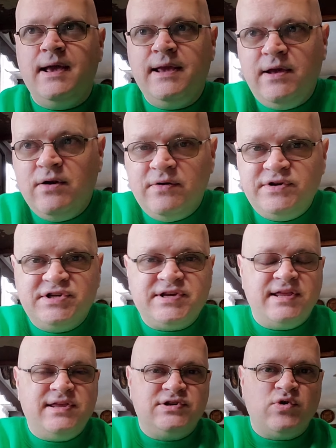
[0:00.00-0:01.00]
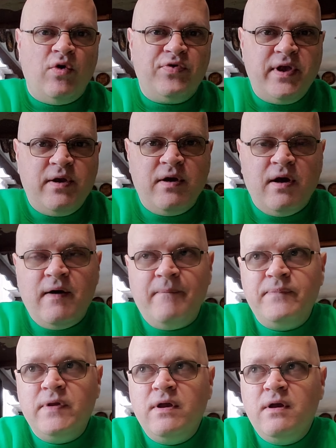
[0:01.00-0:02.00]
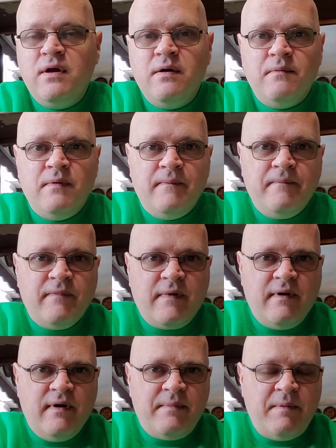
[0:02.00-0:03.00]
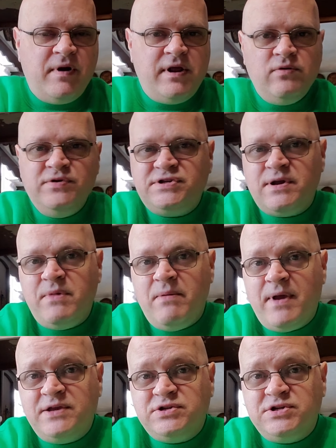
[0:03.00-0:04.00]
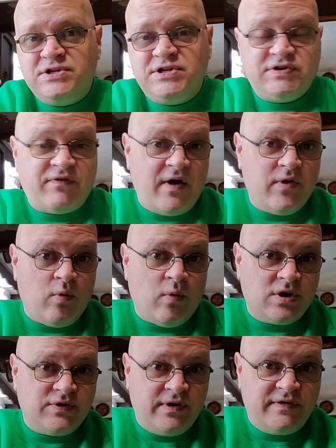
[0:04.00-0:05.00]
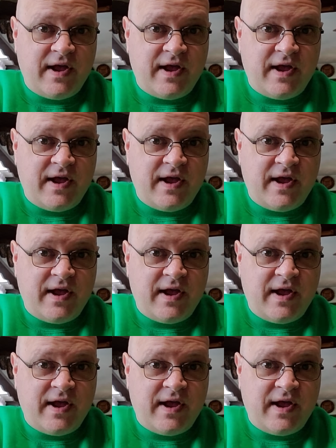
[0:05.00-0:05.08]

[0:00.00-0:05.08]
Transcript: You know, just like this whole thing. Uh, uh, my buddy Lou sent me a message because his father works for the